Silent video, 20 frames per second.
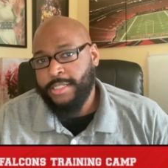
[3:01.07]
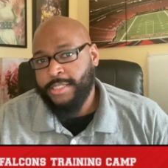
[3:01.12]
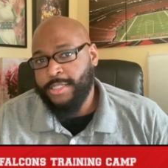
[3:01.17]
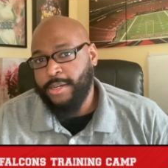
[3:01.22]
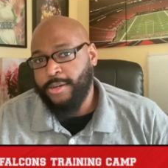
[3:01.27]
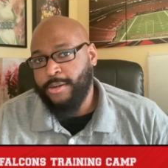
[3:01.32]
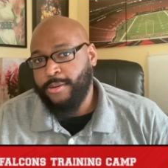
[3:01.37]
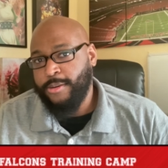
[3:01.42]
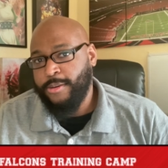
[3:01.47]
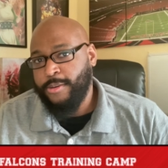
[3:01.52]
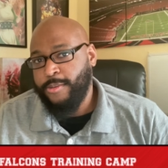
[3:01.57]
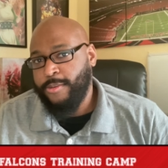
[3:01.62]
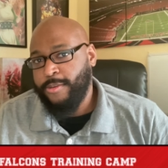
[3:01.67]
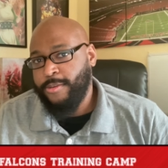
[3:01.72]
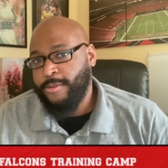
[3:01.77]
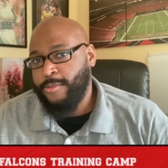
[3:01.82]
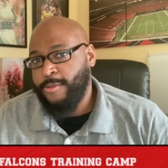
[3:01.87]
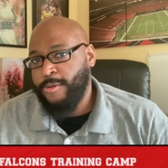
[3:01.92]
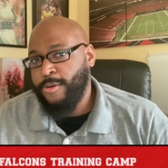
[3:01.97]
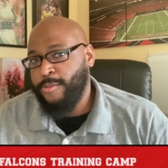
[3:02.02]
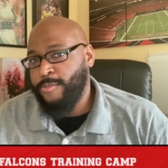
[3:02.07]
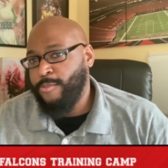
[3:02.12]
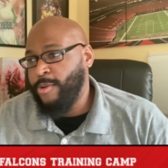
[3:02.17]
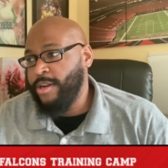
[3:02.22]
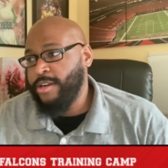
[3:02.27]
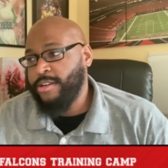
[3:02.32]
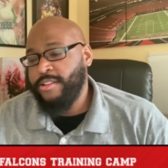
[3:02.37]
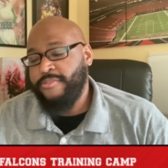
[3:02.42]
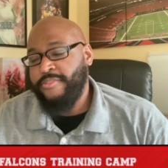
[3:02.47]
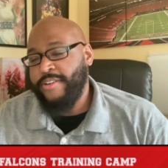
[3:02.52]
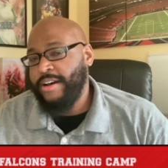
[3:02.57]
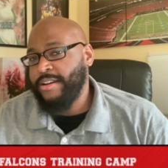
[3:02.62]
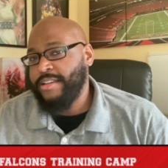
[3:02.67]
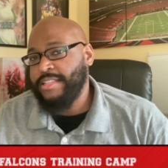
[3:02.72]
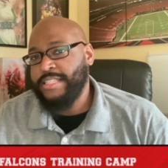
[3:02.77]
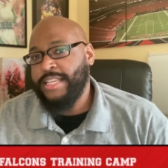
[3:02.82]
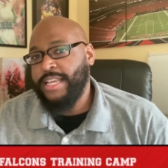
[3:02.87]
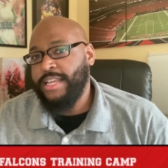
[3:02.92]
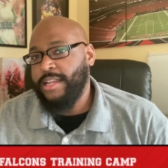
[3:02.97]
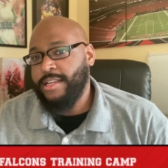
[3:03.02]
So, what are the
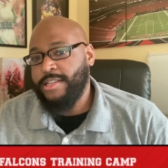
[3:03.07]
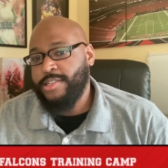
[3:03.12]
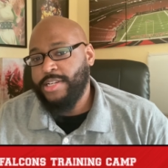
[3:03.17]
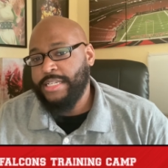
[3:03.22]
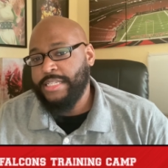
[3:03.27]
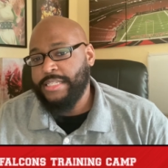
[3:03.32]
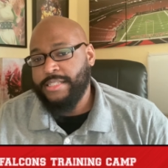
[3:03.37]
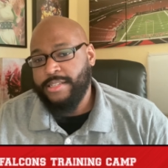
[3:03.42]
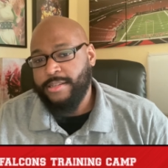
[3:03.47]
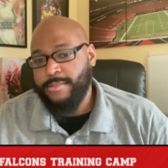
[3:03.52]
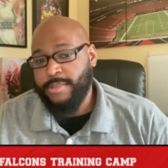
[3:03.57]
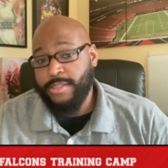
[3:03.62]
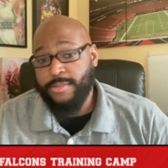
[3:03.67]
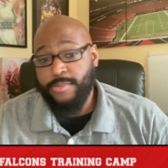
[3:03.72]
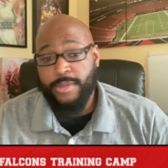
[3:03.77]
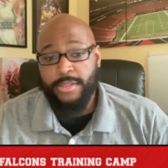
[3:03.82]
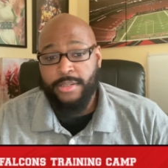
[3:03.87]
Falcons getting in Justin Simmons?